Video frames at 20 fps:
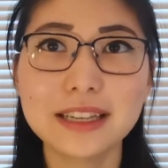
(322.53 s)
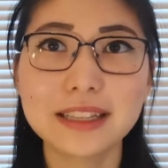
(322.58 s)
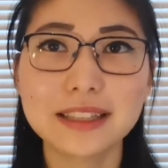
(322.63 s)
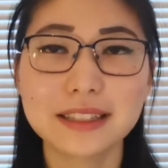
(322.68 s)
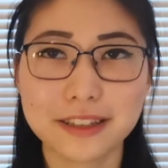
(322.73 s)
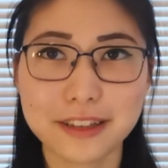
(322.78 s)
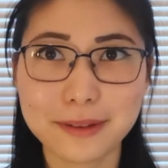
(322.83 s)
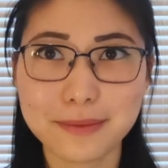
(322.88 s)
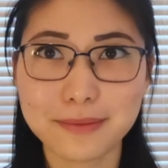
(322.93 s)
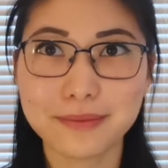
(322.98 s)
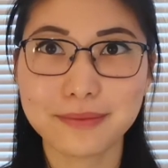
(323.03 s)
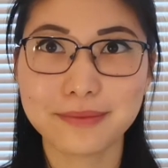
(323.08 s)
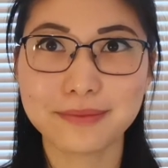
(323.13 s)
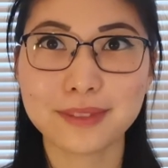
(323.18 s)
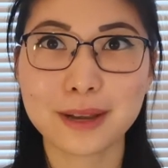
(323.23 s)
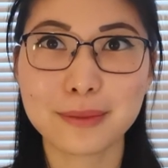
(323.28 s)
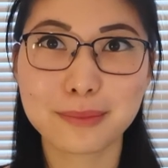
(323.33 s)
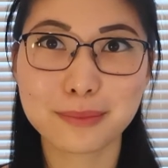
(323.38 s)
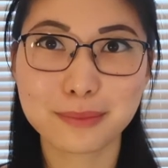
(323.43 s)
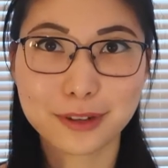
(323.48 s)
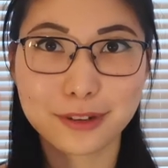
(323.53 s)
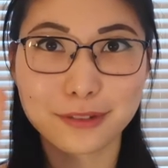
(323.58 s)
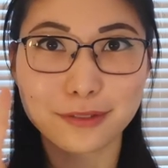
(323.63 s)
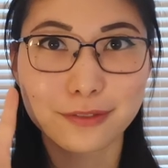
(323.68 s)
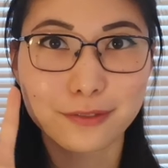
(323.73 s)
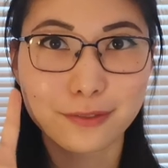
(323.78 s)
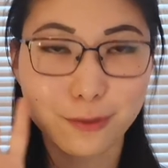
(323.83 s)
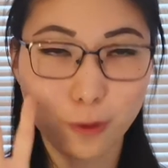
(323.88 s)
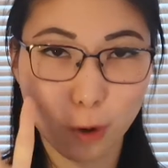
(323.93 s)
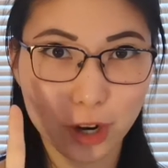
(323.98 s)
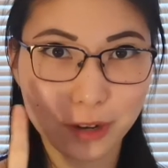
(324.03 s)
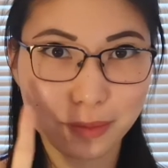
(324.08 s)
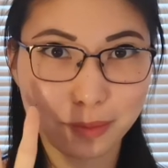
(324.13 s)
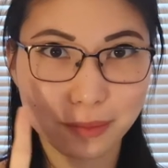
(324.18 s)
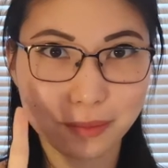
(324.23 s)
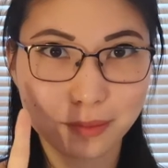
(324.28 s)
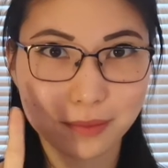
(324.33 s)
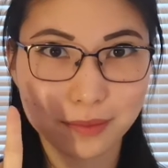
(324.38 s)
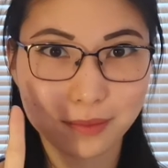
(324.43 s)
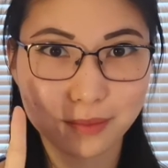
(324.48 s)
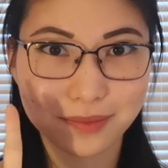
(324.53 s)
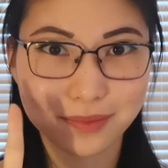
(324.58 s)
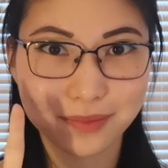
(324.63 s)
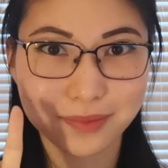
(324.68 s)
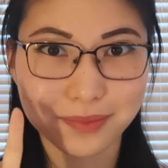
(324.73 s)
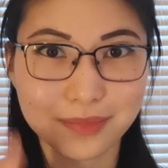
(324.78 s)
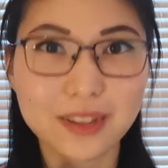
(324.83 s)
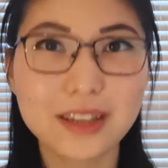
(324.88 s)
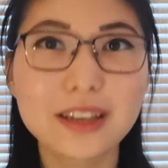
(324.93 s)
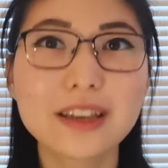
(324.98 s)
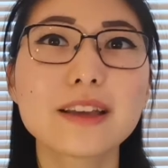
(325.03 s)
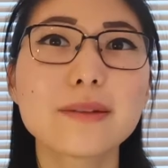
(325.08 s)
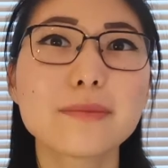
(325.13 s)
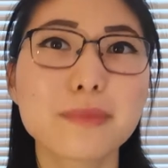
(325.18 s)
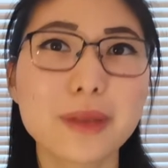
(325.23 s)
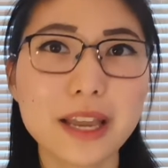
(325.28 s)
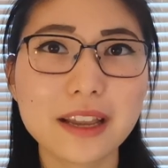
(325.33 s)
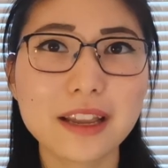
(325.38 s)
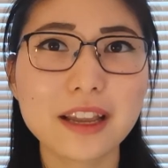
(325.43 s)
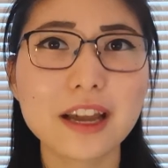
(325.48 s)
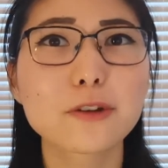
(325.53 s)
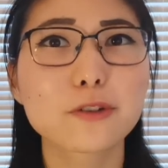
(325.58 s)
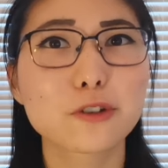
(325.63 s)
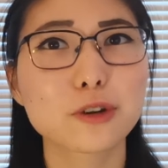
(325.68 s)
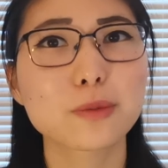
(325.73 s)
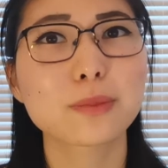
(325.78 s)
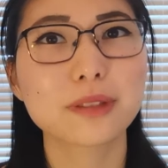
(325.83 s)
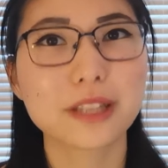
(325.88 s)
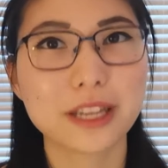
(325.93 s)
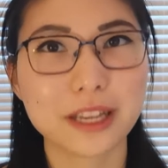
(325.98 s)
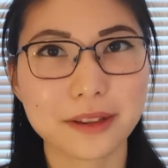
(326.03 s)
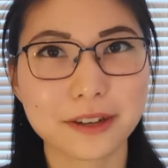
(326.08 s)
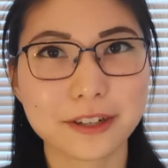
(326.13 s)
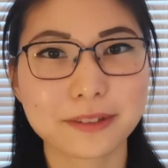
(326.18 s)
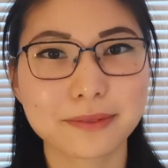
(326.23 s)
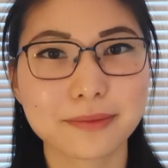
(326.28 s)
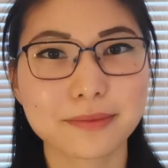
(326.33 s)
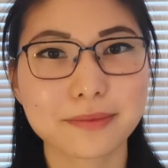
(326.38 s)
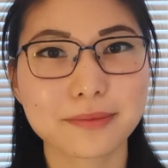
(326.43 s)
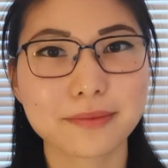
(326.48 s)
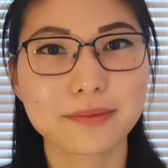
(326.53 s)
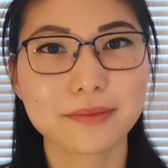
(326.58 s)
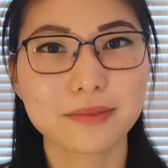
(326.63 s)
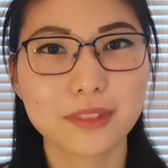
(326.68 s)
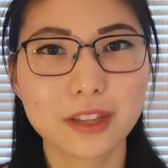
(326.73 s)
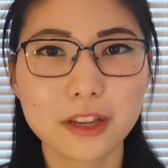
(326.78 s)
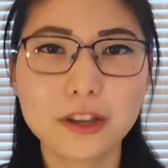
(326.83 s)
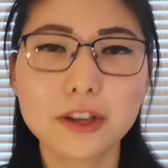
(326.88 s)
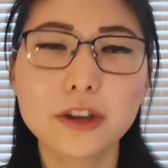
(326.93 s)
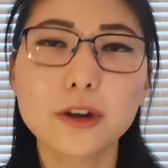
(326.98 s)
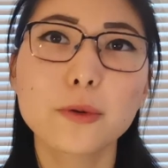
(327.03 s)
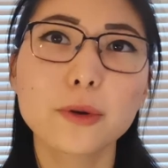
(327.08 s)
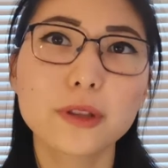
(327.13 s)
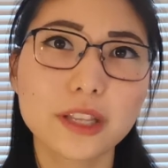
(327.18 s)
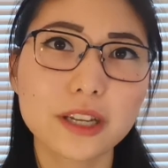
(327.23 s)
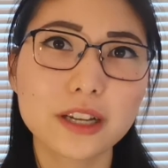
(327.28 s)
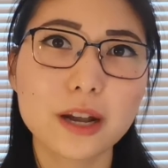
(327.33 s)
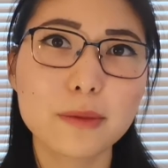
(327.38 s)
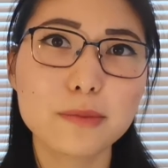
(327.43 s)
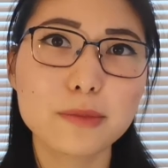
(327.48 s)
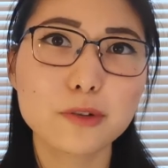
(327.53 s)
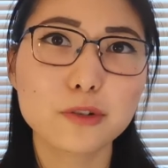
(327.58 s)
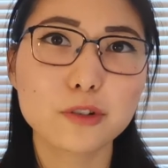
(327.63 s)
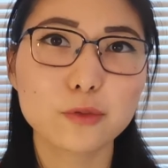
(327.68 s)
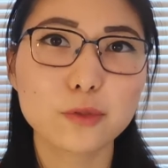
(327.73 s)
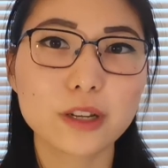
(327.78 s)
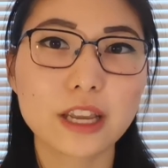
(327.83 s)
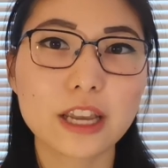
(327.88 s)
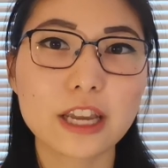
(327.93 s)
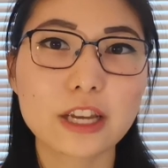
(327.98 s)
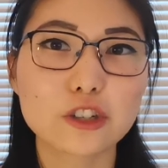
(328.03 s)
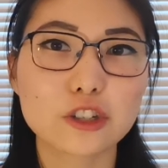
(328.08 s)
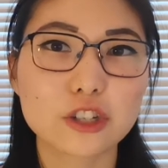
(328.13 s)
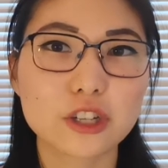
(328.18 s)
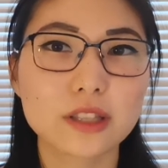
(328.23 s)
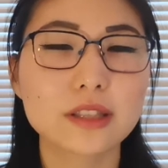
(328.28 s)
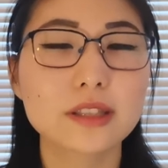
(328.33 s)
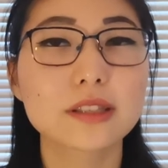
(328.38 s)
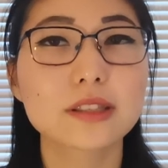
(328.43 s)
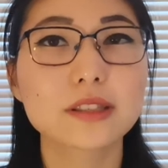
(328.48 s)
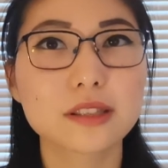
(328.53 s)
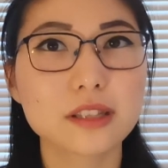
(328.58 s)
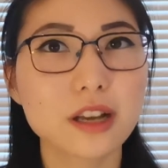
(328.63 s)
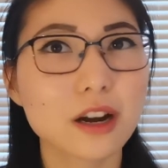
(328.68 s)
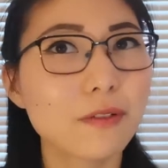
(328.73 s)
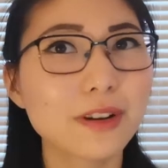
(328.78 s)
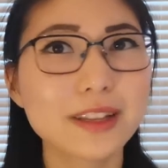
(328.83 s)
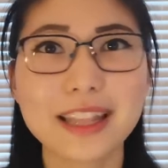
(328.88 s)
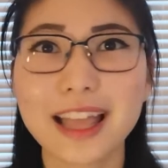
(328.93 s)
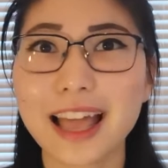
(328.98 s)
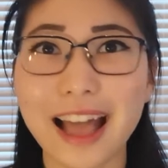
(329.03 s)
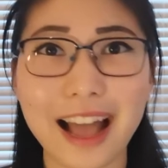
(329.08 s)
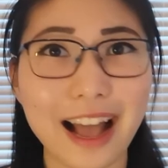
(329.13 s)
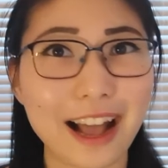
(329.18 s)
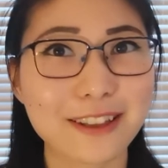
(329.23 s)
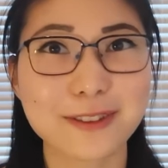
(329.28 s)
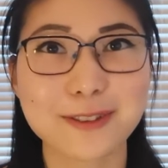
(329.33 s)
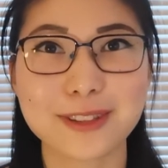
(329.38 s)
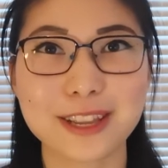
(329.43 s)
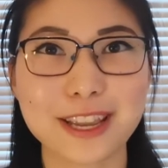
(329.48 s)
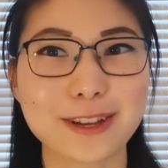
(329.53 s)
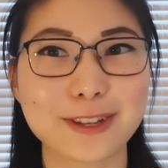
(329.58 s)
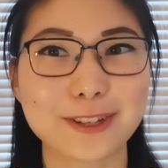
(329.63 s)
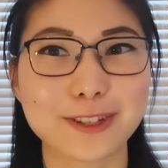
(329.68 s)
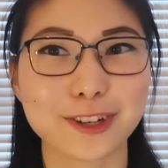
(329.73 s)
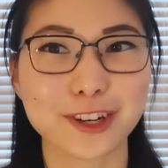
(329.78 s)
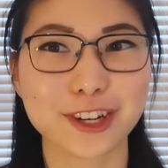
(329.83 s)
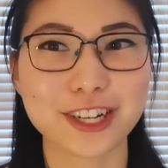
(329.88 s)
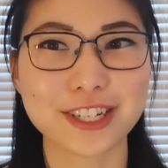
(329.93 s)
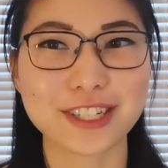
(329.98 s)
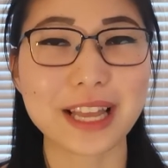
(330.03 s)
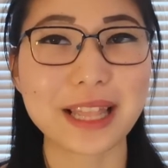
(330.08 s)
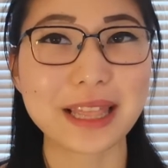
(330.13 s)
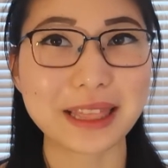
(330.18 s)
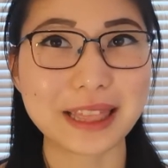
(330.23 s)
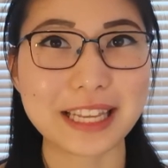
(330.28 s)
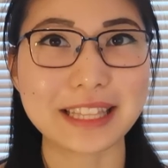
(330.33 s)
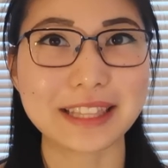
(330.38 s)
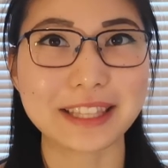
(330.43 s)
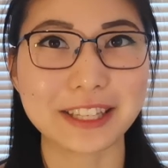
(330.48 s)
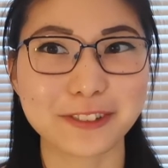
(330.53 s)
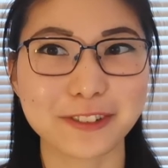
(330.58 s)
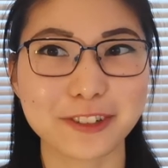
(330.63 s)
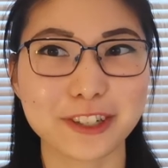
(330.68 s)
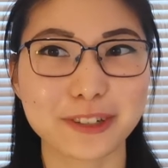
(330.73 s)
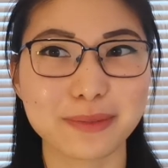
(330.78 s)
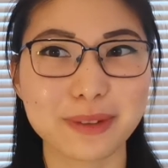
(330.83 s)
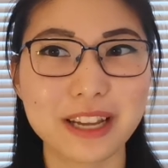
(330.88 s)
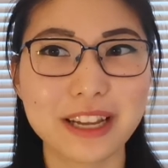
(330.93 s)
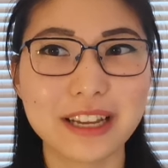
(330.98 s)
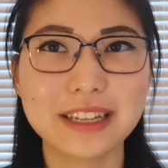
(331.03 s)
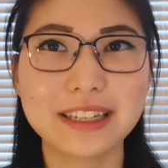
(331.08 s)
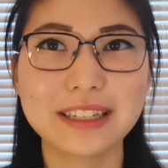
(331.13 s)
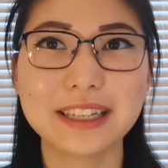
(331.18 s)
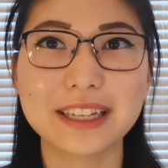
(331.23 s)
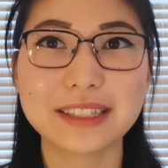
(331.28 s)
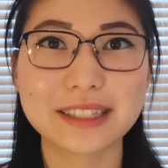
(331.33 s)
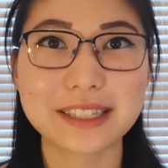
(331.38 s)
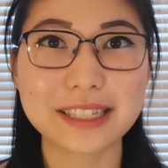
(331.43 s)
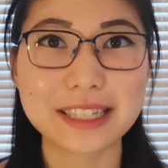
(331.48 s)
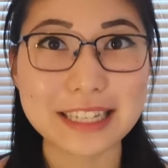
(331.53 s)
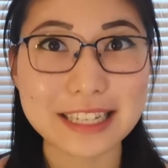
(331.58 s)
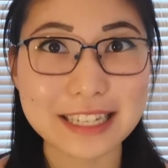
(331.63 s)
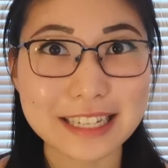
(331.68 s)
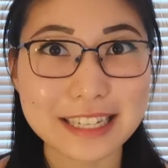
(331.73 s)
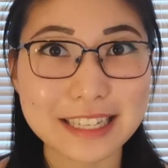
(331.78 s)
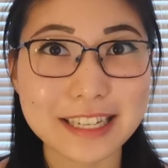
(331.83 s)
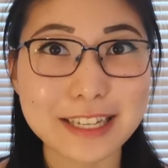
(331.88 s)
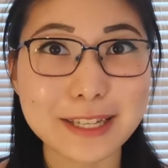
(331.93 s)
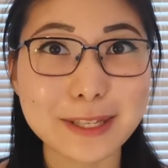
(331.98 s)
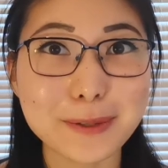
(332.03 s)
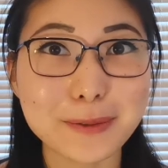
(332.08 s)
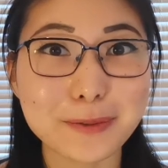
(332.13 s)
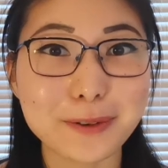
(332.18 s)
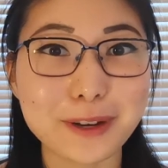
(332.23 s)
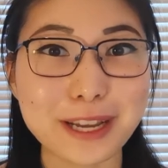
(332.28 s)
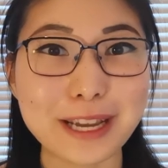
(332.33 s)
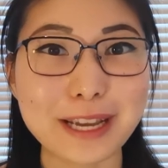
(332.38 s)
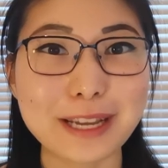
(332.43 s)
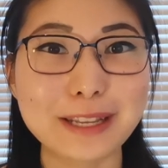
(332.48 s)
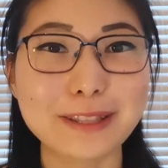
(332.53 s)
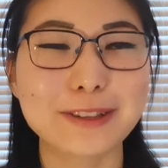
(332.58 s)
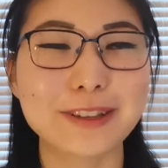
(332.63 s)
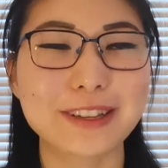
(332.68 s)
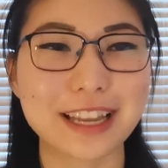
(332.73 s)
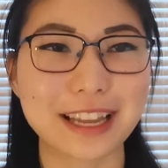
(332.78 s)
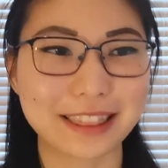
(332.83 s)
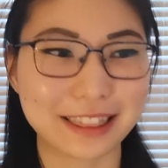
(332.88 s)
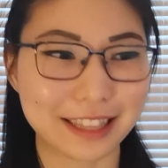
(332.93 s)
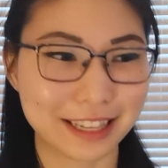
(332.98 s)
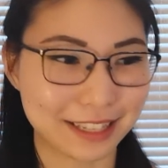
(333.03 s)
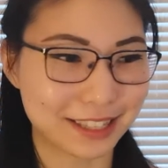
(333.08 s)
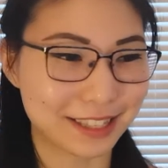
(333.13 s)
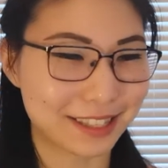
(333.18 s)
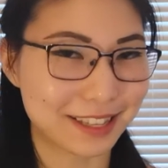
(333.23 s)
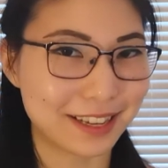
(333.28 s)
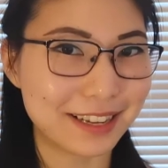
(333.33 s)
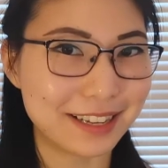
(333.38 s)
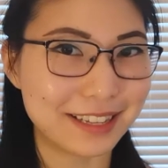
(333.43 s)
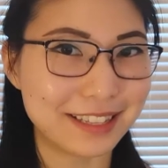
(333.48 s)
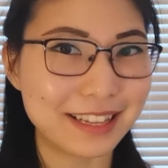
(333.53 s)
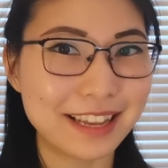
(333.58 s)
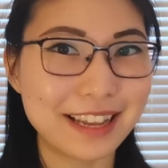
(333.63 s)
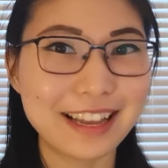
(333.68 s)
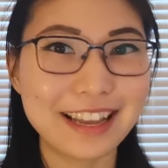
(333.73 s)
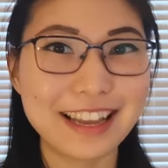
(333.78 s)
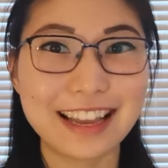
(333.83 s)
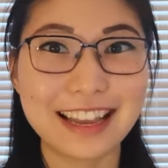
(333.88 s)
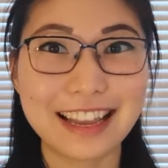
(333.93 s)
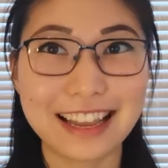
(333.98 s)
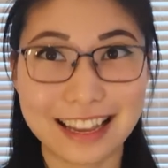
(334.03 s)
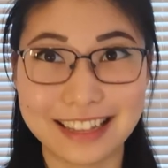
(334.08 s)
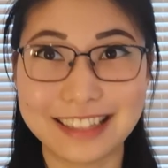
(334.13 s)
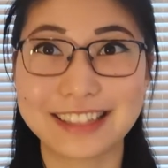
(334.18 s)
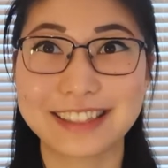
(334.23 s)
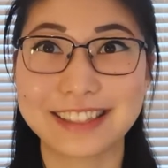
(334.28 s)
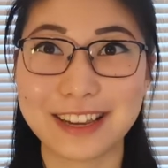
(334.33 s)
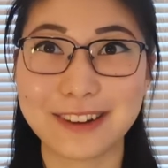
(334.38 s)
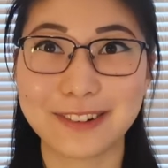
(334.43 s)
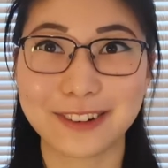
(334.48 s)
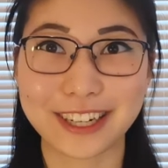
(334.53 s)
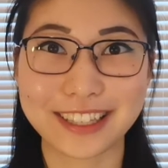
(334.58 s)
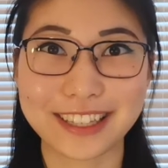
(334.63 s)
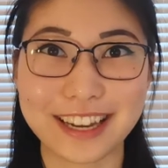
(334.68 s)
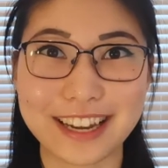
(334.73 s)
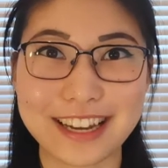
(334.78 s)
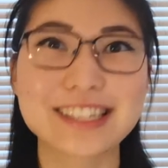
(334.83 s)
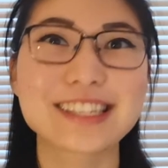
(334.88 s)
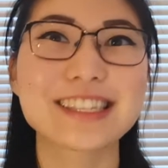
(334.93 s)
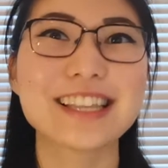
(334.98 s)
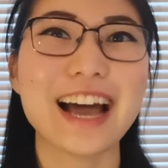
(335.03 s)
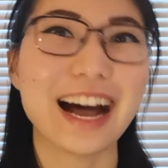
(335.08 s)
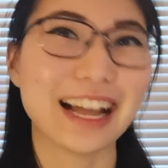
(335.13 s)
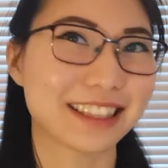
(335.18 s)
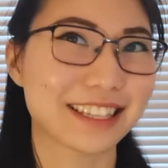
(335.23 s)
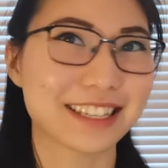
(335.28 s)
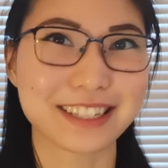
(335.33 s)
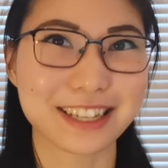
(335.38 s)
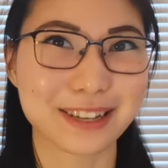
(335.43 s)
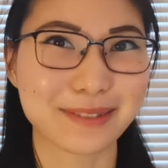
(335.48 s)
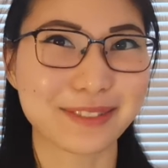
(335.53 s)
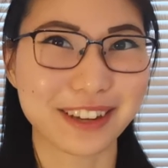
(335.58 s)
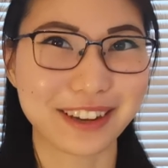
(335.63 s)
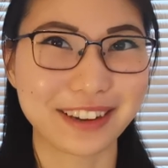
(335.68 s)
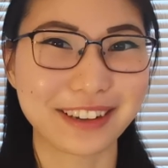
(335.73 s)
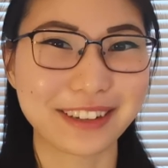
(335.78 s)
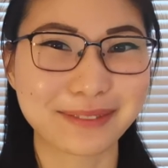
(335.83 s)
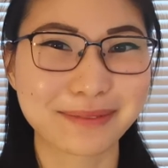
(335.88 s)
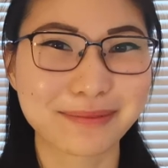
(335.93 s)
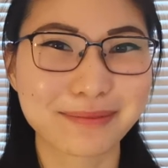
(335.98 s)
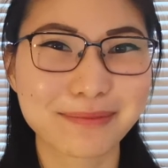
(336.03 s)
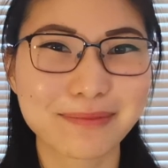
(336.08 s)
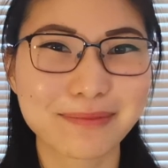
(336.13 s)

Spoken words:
Tip number 4. Pick a group leader. When it comes to group vacation, someone has to take charge and lead the group. It's the easiest way to get things done and stay organized at the same time.